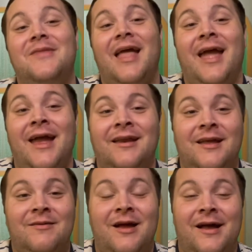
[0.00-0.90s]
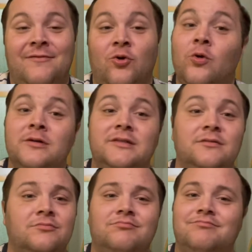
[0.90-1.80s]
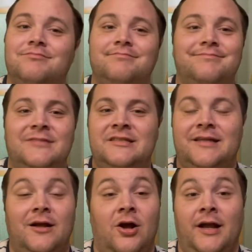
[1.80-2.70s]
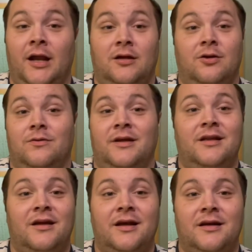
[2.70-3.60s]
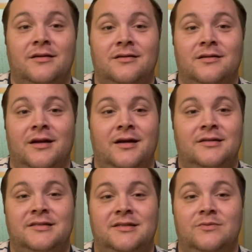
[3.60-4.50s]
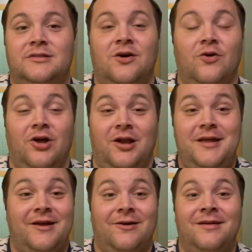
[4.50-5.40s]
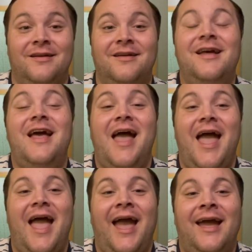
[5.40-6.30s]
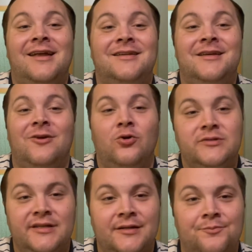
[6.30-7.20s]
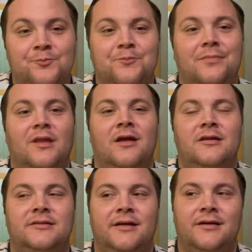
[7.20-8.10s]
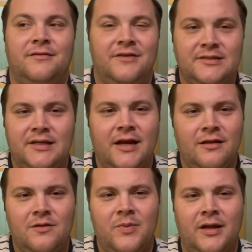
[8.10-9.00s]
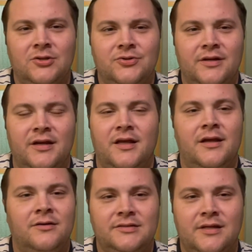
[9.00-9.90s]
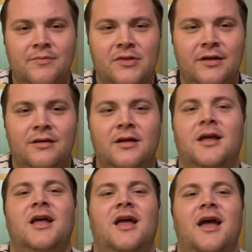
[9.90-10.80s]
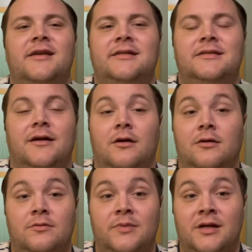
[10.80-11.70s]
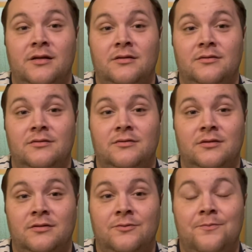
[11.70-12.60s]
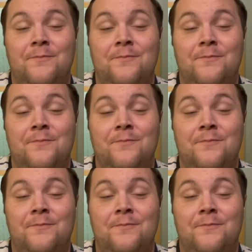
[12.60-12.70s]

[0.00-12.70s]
And of course, he's like, oh, I gotta go in. I gotta see what's going on here. And he goes in, and he's like investigating the pantry, and he hears something. And he's like, oh man, I don't know.